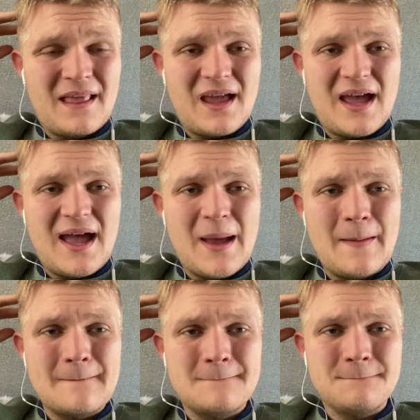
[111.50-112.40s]

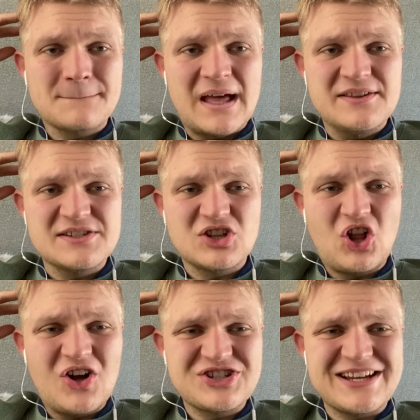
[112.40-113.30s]
Um, and there's a
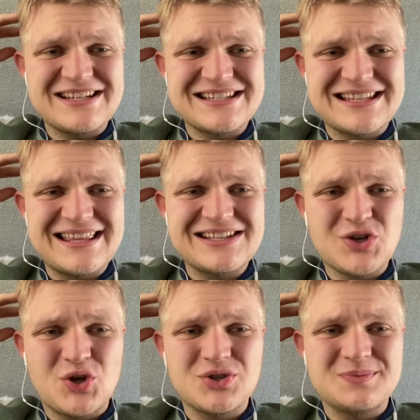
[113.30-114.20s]
lot of changes that that
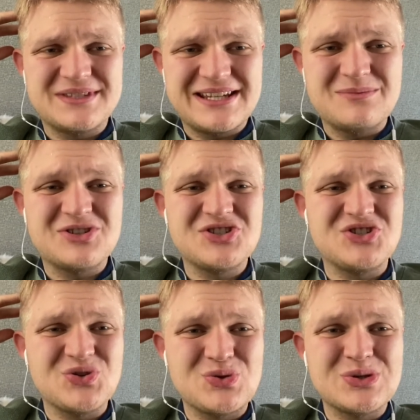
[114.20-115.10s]
Tottenham team
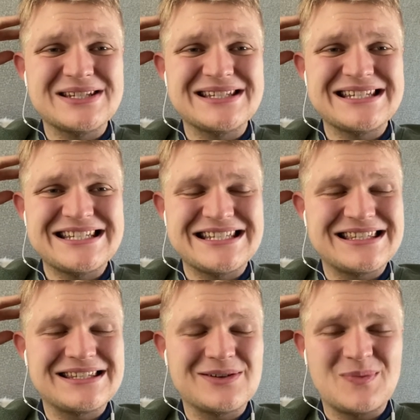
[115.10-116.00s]
do need
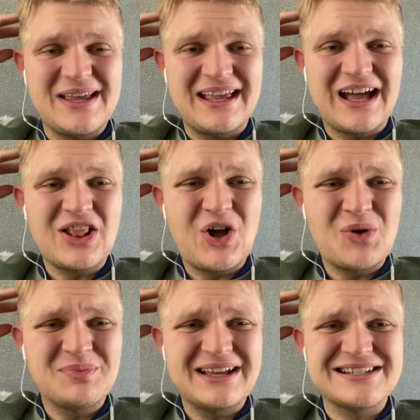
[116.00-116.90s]
to make. A lot
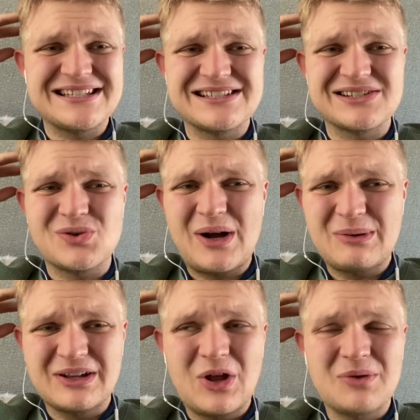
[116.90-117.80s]
of players need to go out
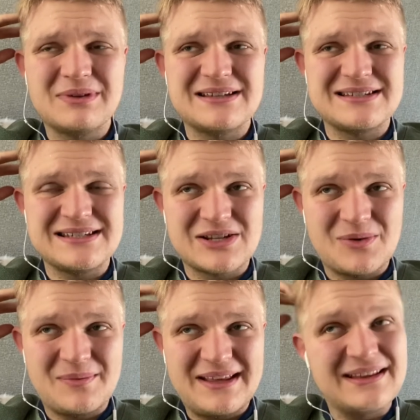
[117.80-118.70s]
and a lot of players need to
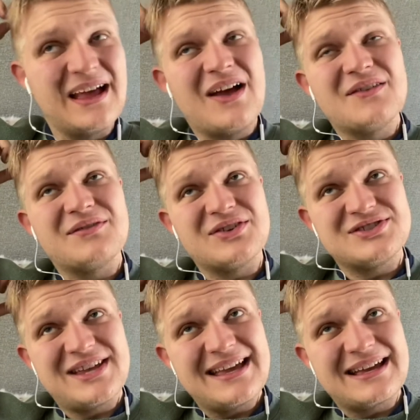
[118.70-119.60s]
come in.
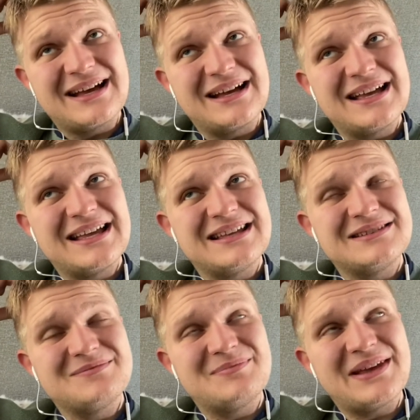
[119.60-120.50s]
Fonseca
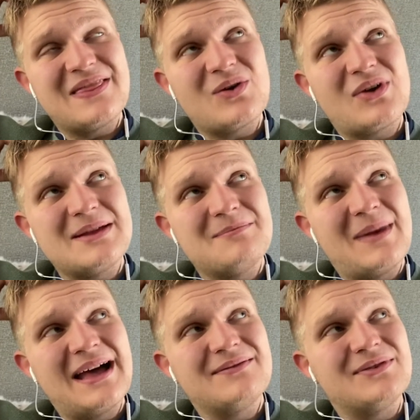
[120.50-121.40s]
being the right
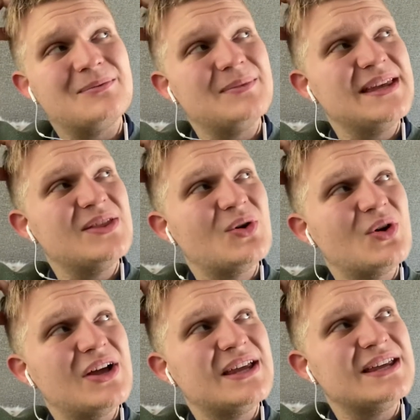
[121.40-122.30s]
man for me
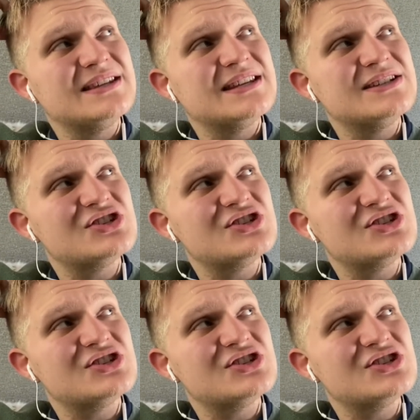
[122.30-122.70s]
though, he's